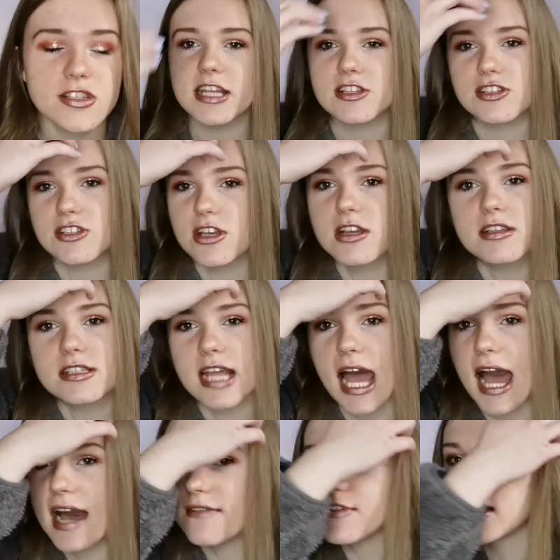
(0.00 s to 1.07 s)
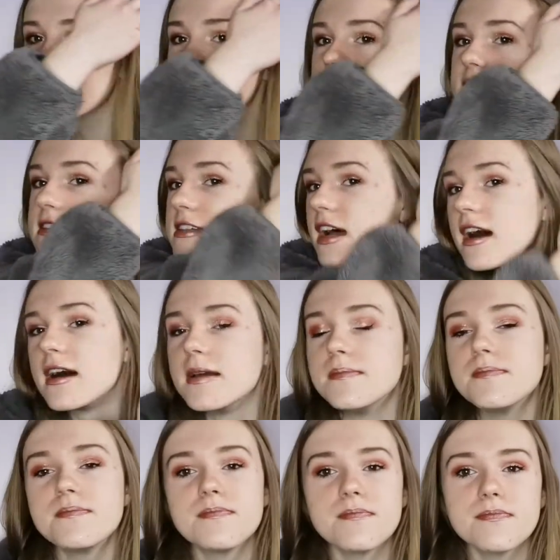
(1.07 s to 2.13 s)
It's just having the time
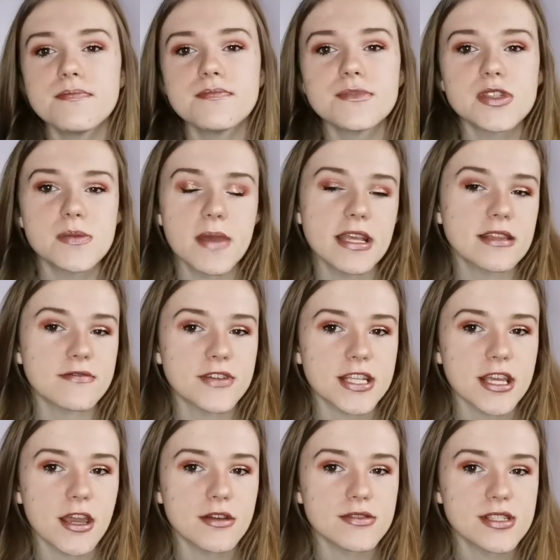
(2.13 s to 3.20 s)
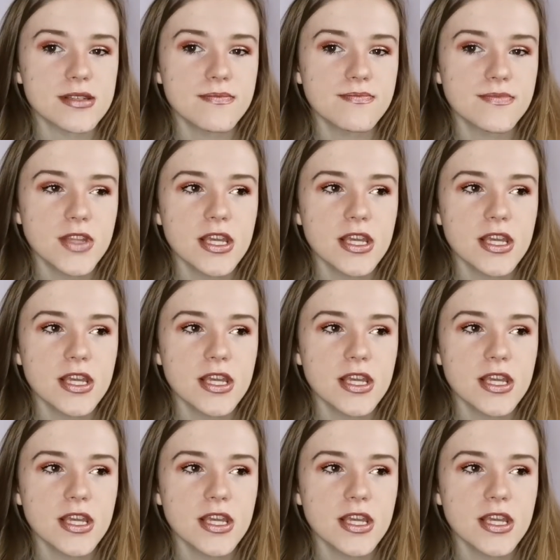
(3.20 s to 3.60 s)
to make the videos.